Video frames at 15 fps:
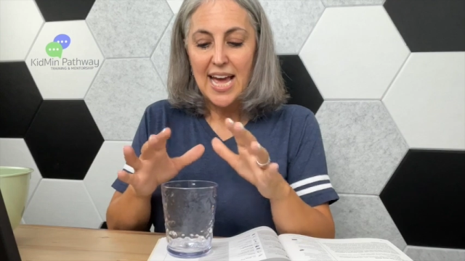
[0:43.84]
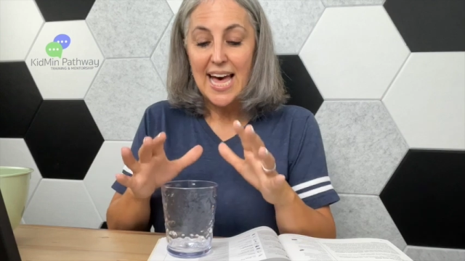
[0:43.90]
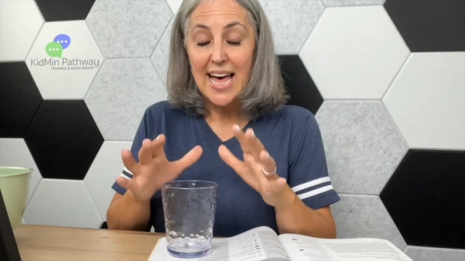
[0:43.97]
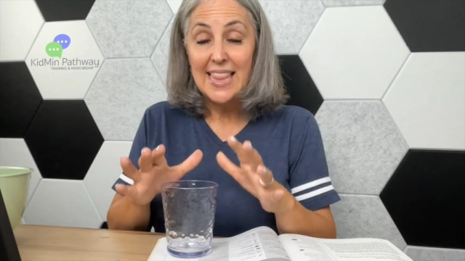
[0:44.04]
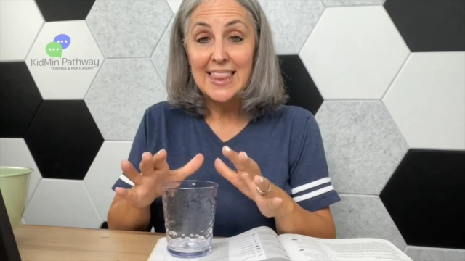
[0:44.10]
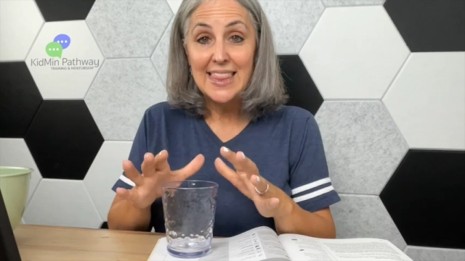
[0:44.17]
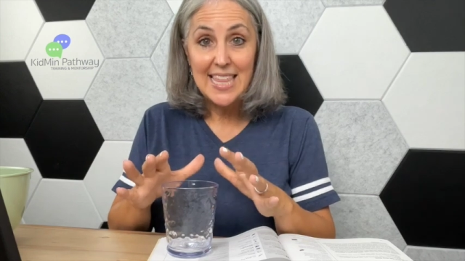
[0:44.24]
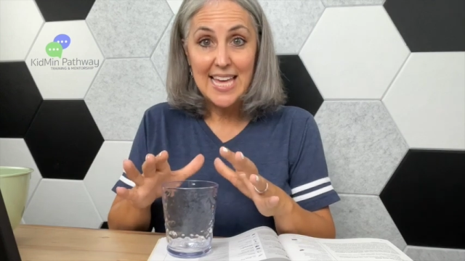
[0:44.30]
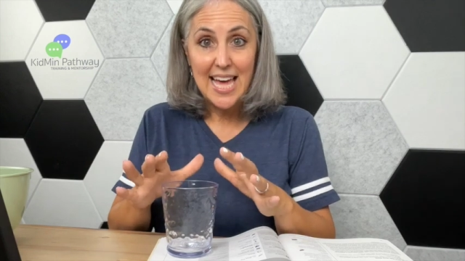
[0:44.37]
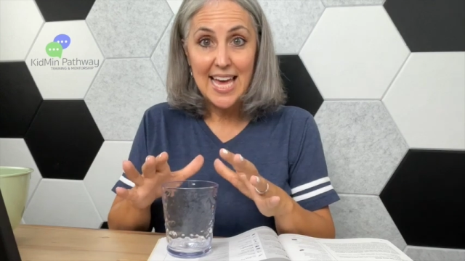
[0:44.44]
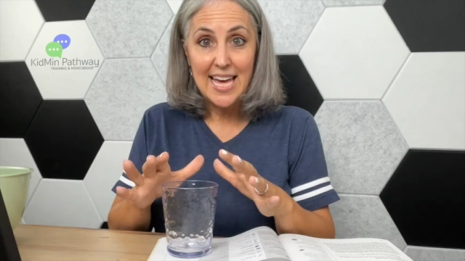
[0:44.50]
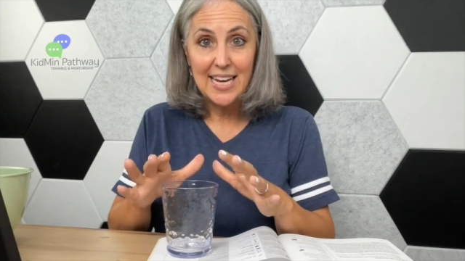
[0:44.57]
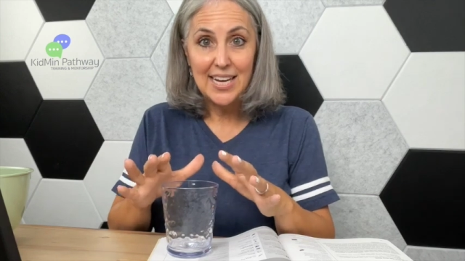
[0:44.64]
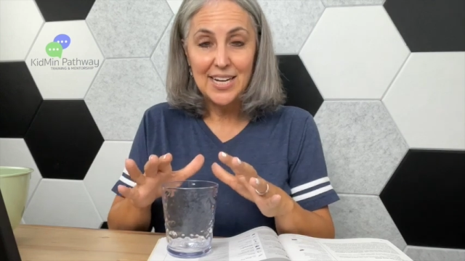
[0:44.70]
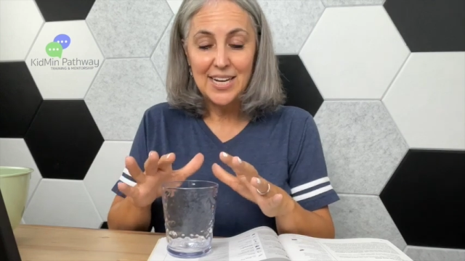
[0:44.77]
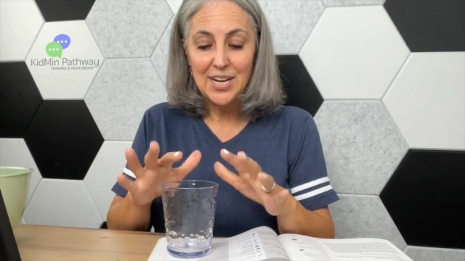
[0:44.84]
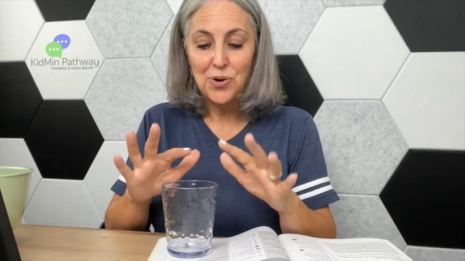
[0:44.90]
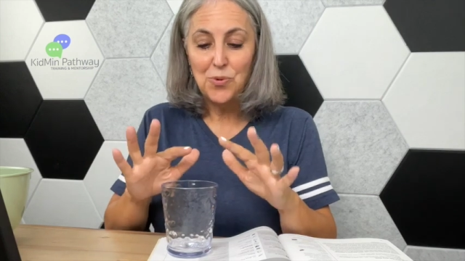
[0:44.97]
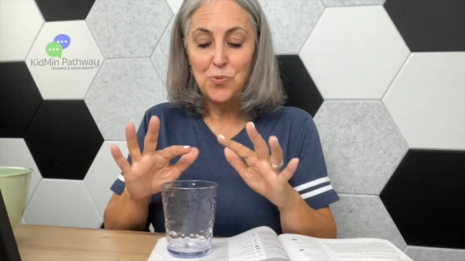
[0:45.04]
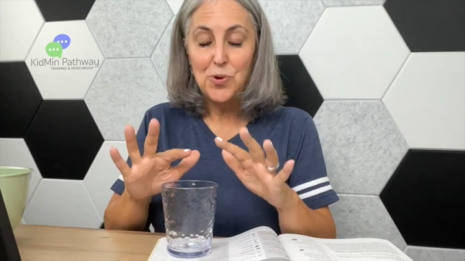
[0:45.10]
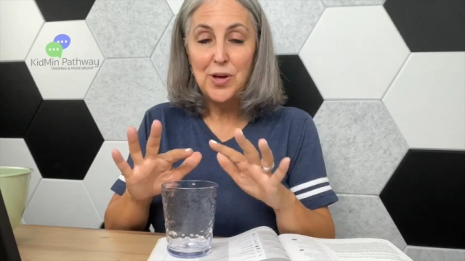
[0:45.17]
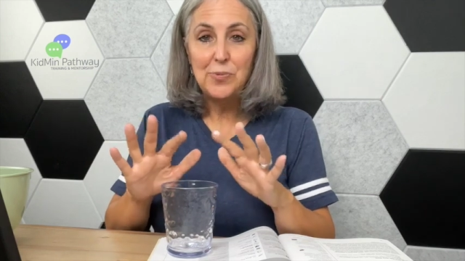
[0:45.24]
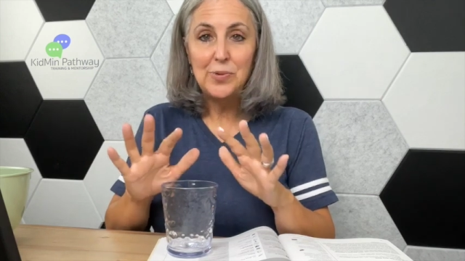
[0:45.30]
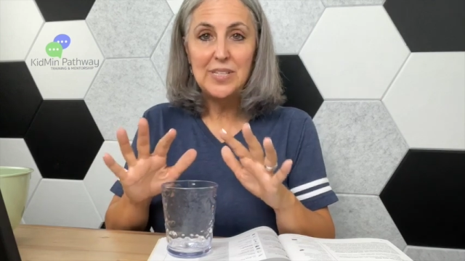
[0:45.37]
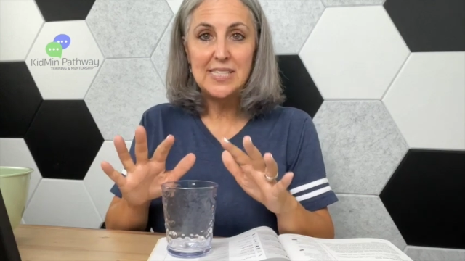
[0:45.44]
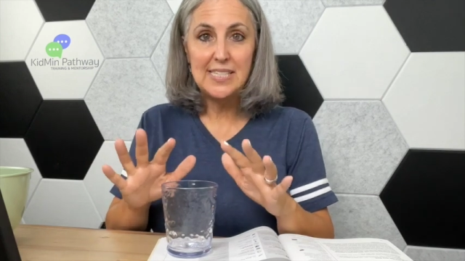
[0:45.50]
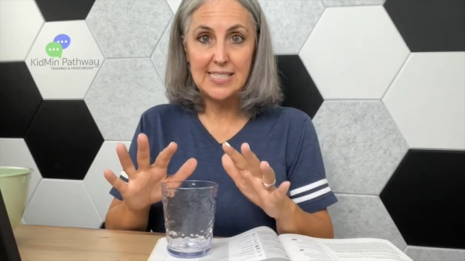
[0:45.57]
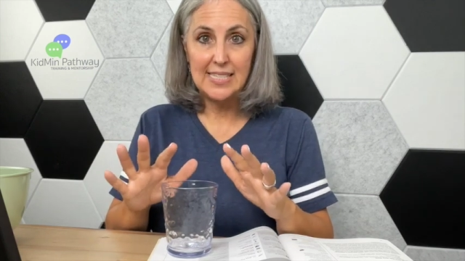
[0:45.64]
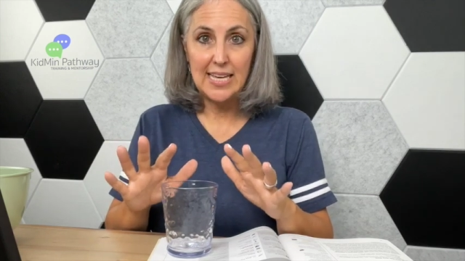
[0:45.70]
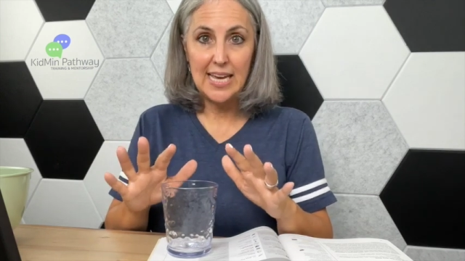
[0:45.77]
And then we would
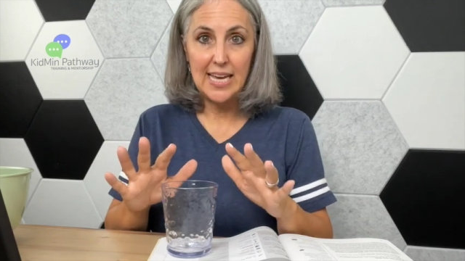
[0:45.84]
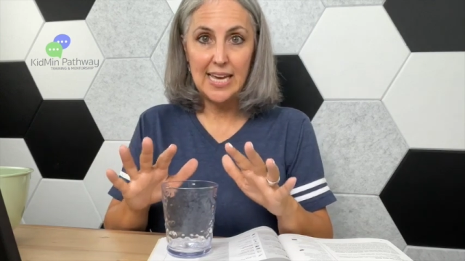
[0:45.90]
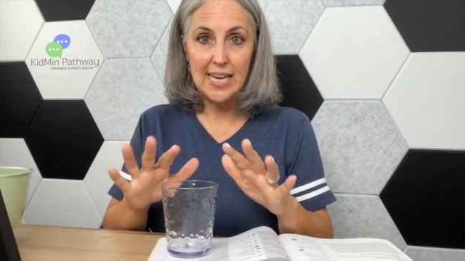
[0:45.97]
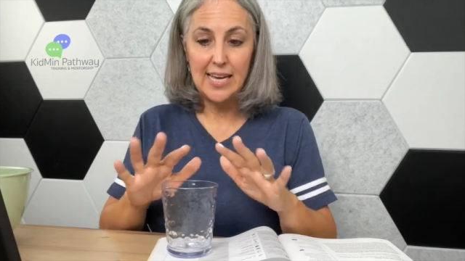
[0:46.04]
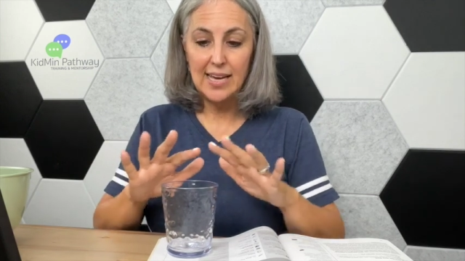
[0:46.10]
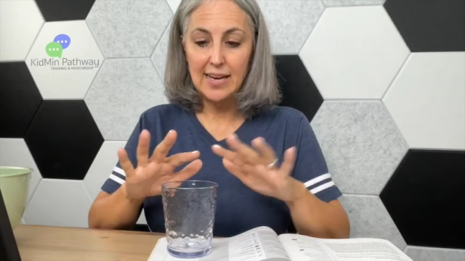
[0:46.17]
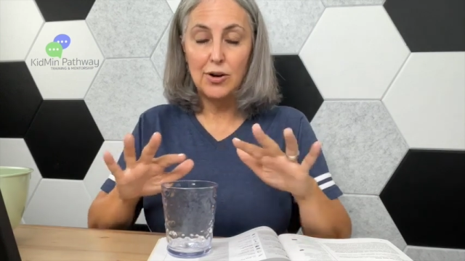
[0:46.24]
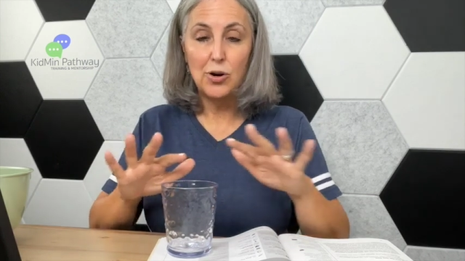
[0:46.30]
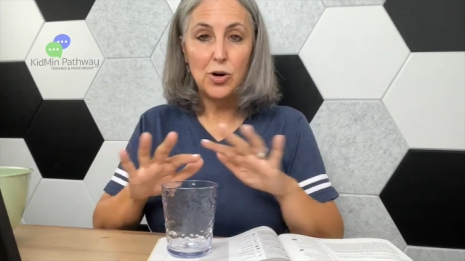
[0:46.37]
see,